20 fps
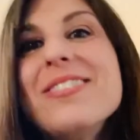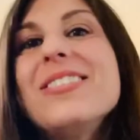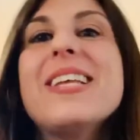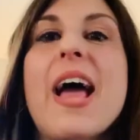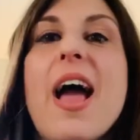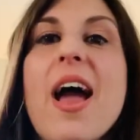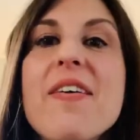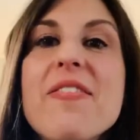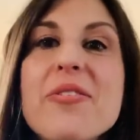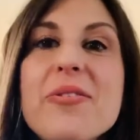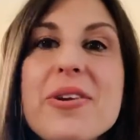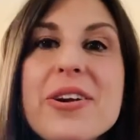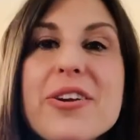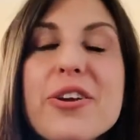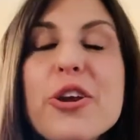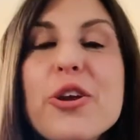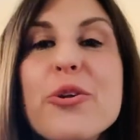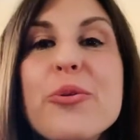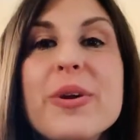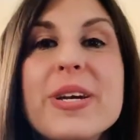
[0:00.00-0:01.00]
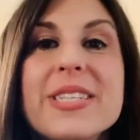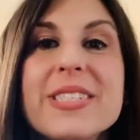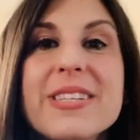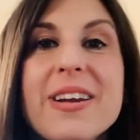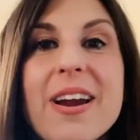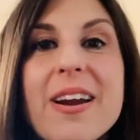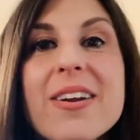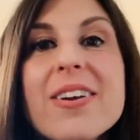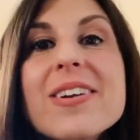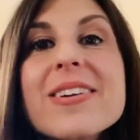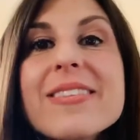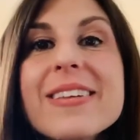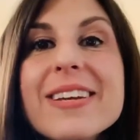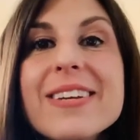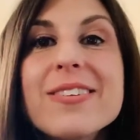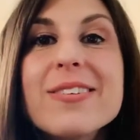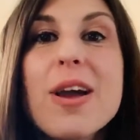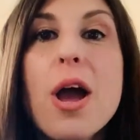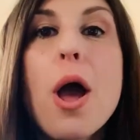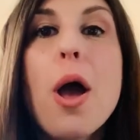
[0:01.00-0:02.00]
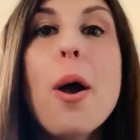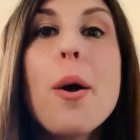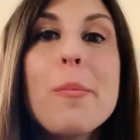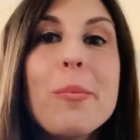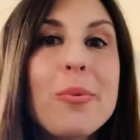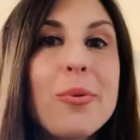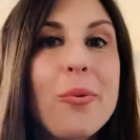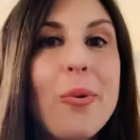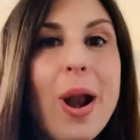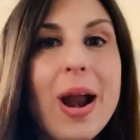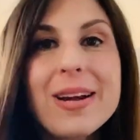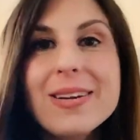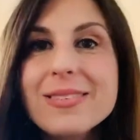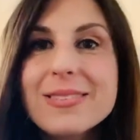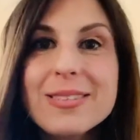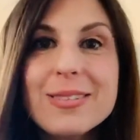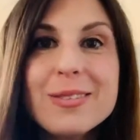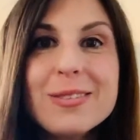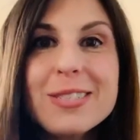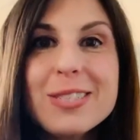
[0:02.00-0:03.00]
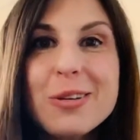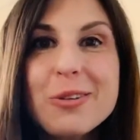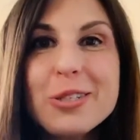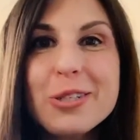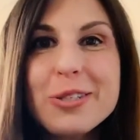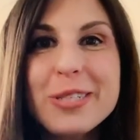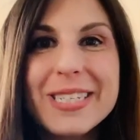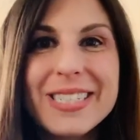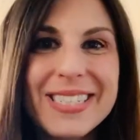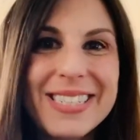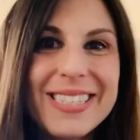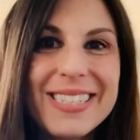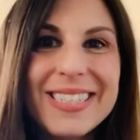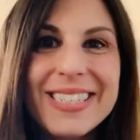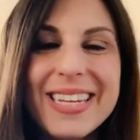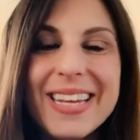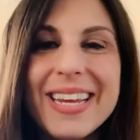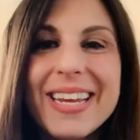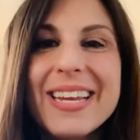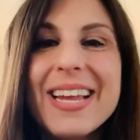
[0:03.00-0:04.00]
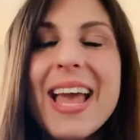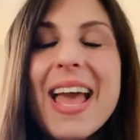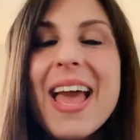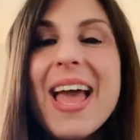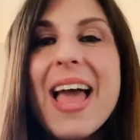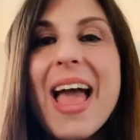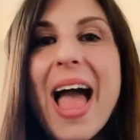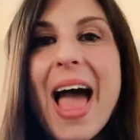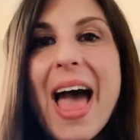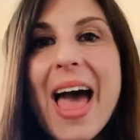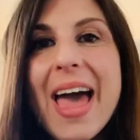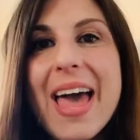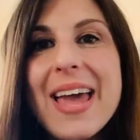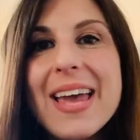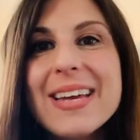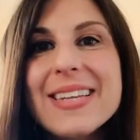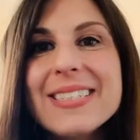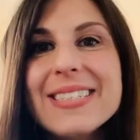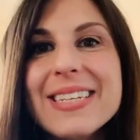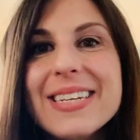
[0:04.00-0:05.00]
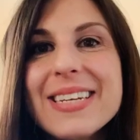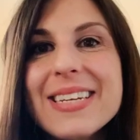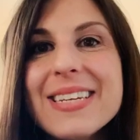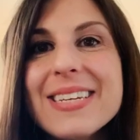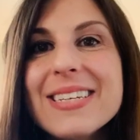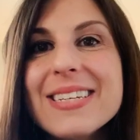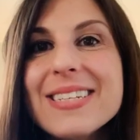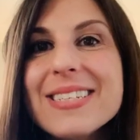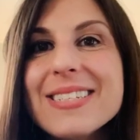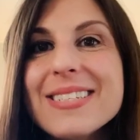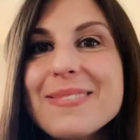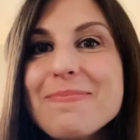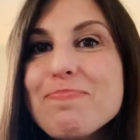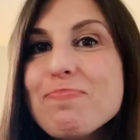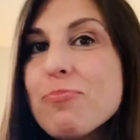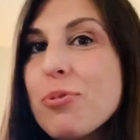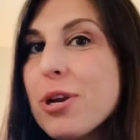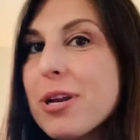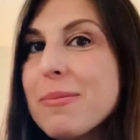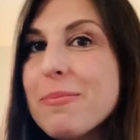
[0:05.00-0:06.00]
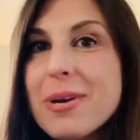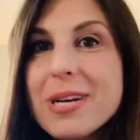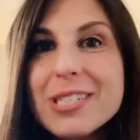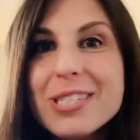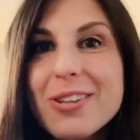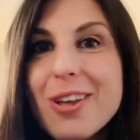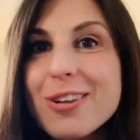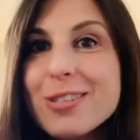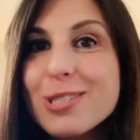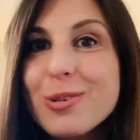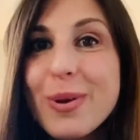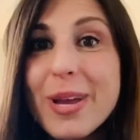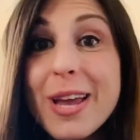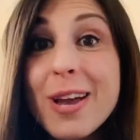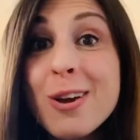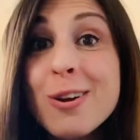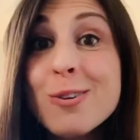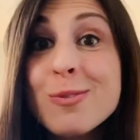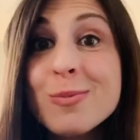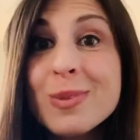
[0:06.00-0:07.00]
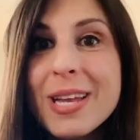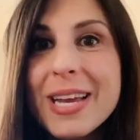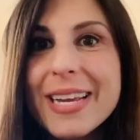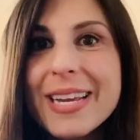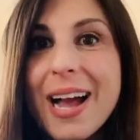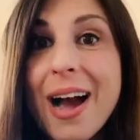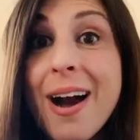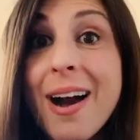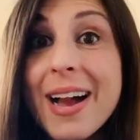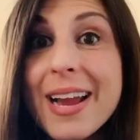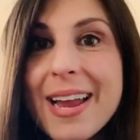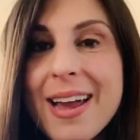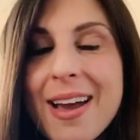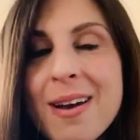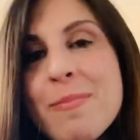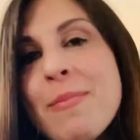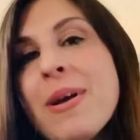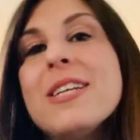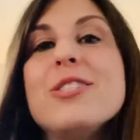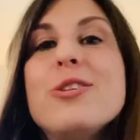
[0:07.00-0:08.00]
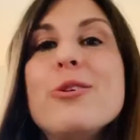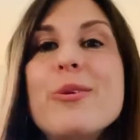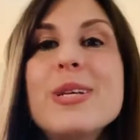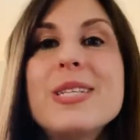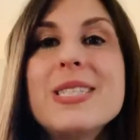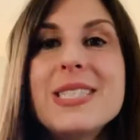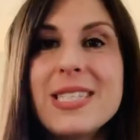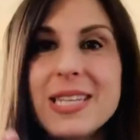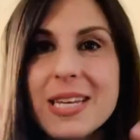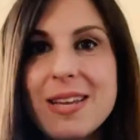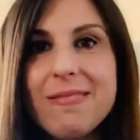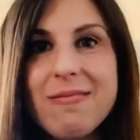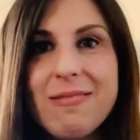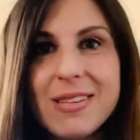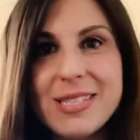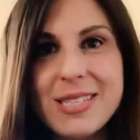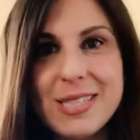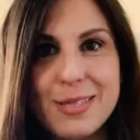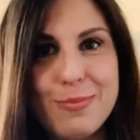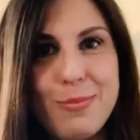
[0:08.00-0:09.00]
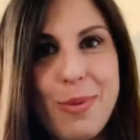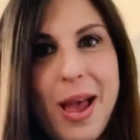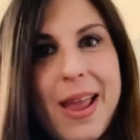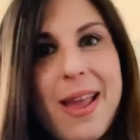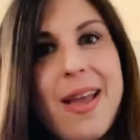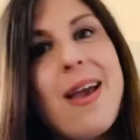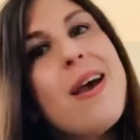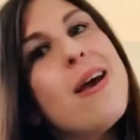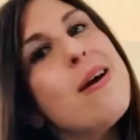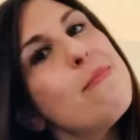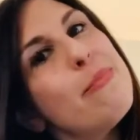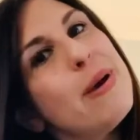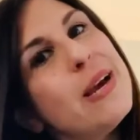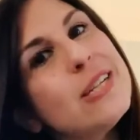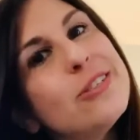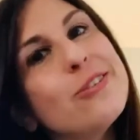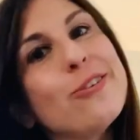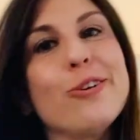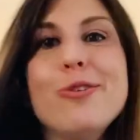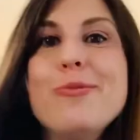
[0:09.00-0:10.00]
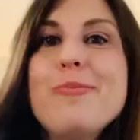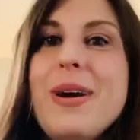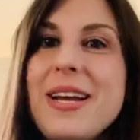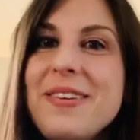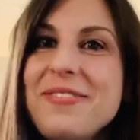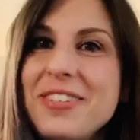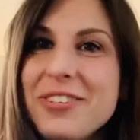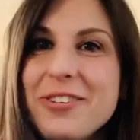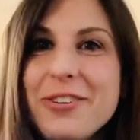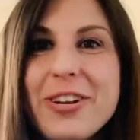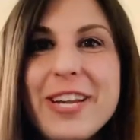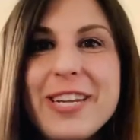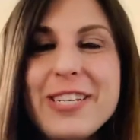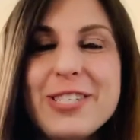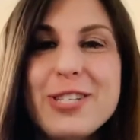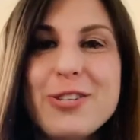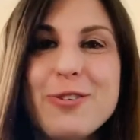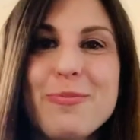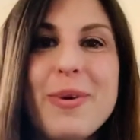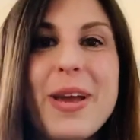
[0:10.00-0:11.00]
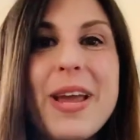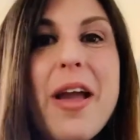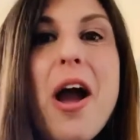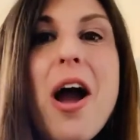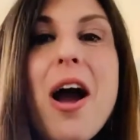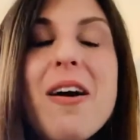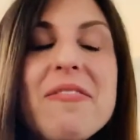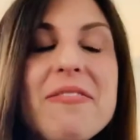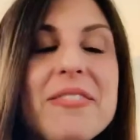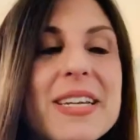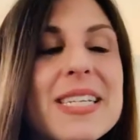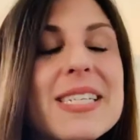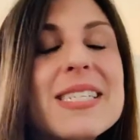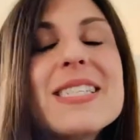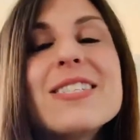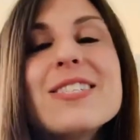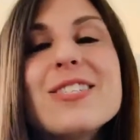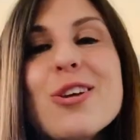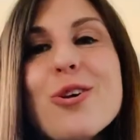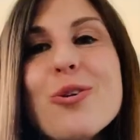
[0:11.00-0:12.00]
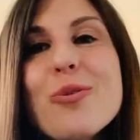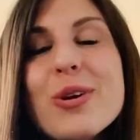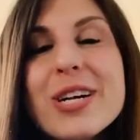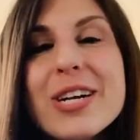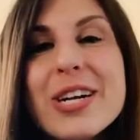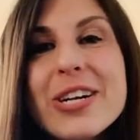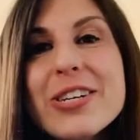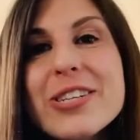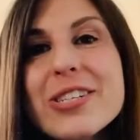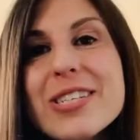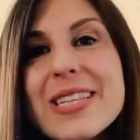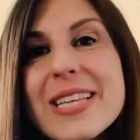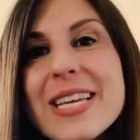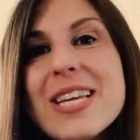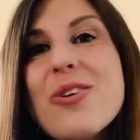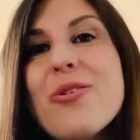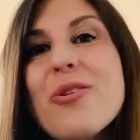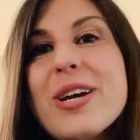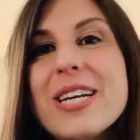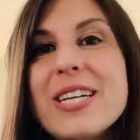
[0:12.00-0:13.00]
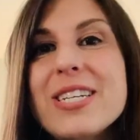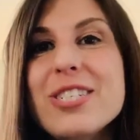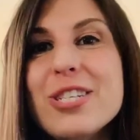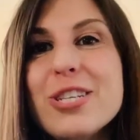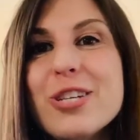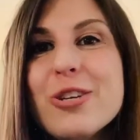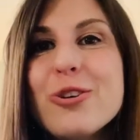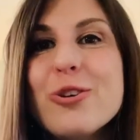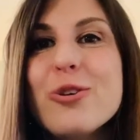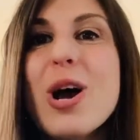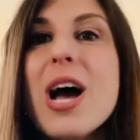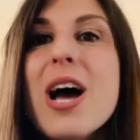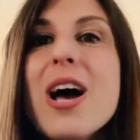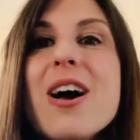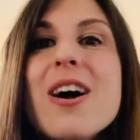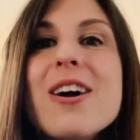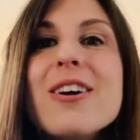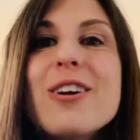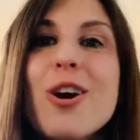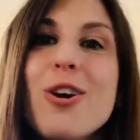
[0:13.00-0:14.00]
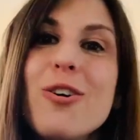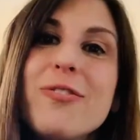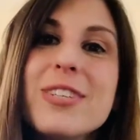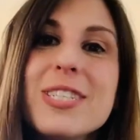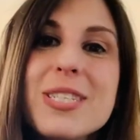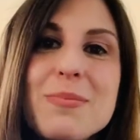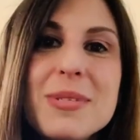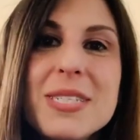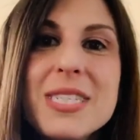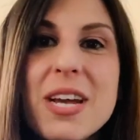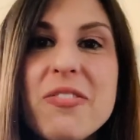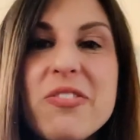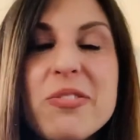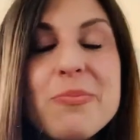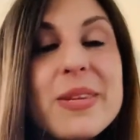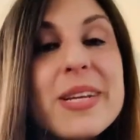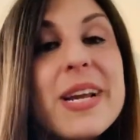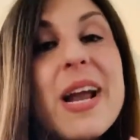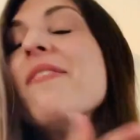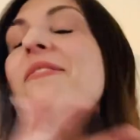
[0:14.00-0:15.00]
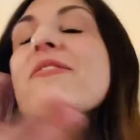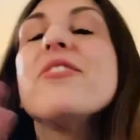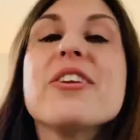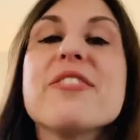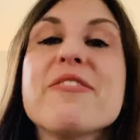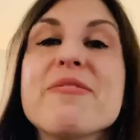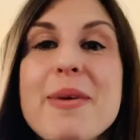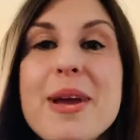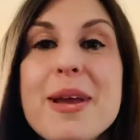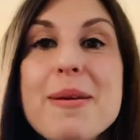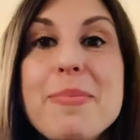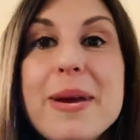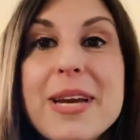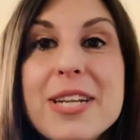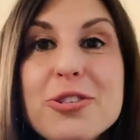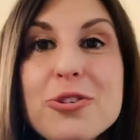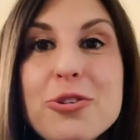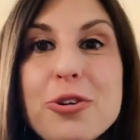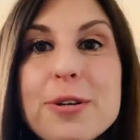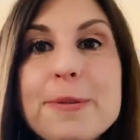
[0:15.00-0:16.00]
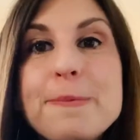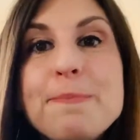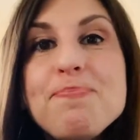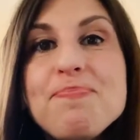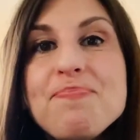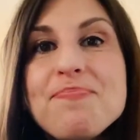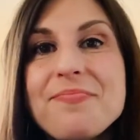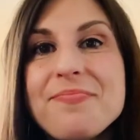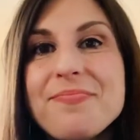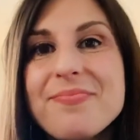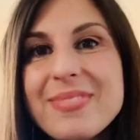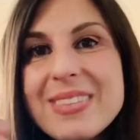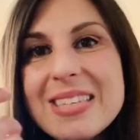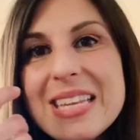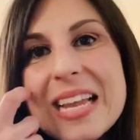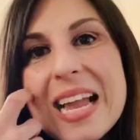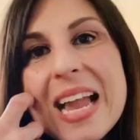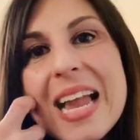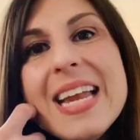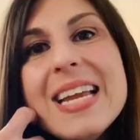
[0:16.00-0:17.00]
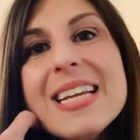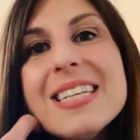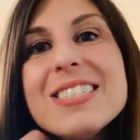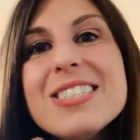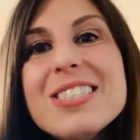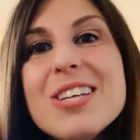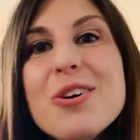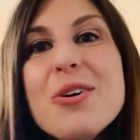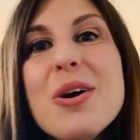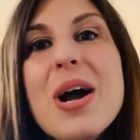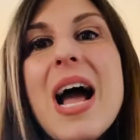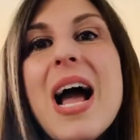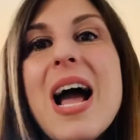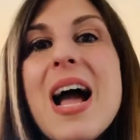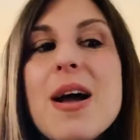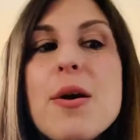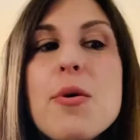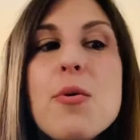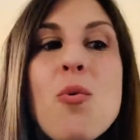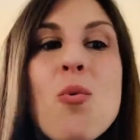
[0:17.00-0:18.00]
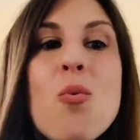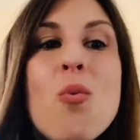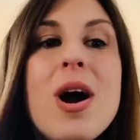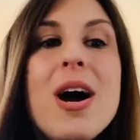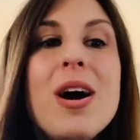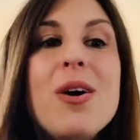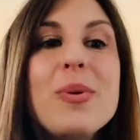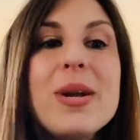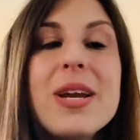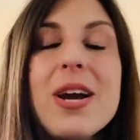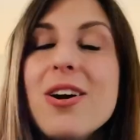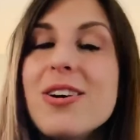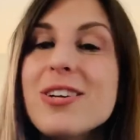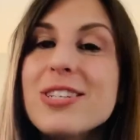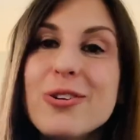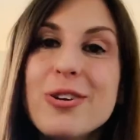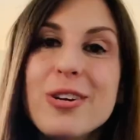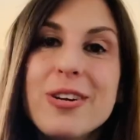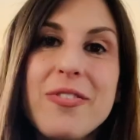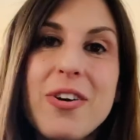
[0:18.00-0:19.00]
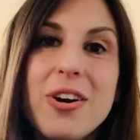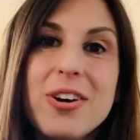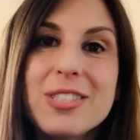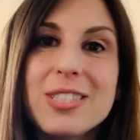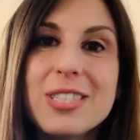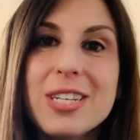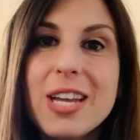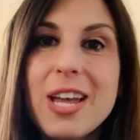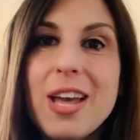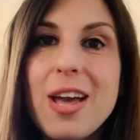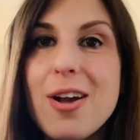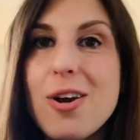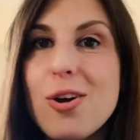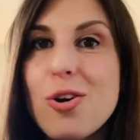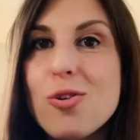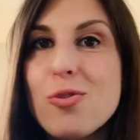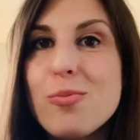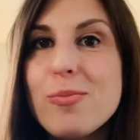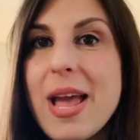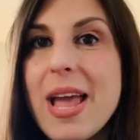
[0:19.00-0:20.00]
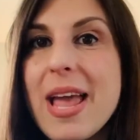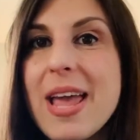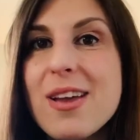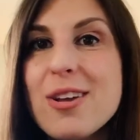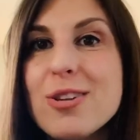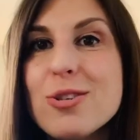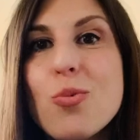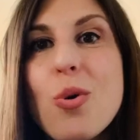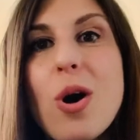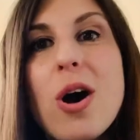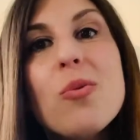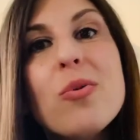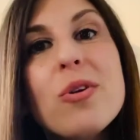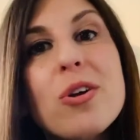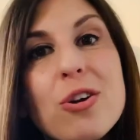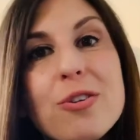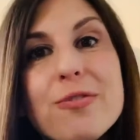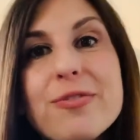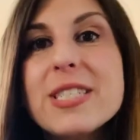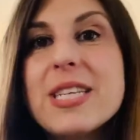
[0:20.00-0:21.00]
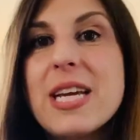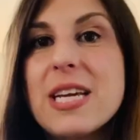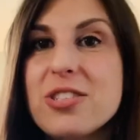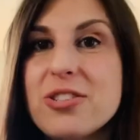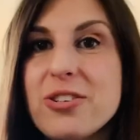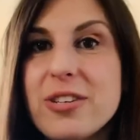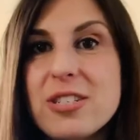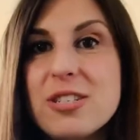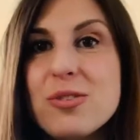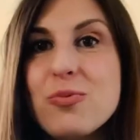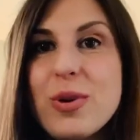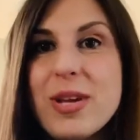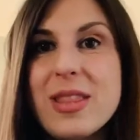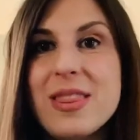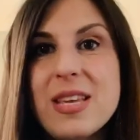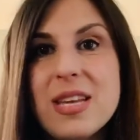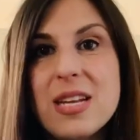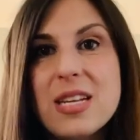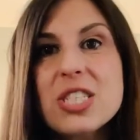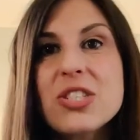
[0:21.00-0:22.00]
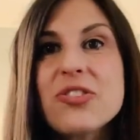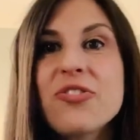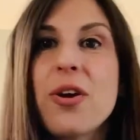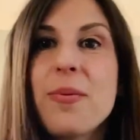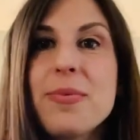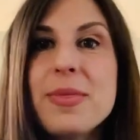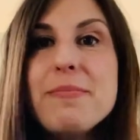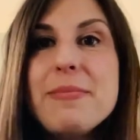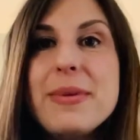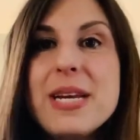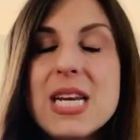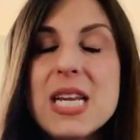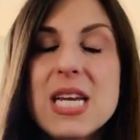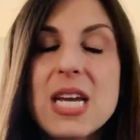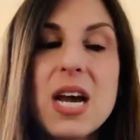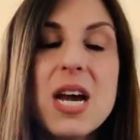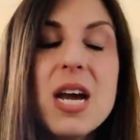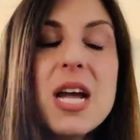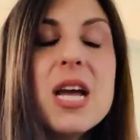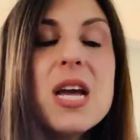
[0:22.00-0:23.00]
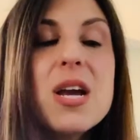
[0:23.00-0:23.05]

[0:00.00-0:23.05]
to everyone who is currently practicing social distancing and is pretty much locked away at home like I am. As you can see, this is my bedroom. I've turned it into my office. So we're currently going to go over some stuff from the comfort of my bedroom. And so while we are sort of all stuck at home and while we're oversaturated with things from the media,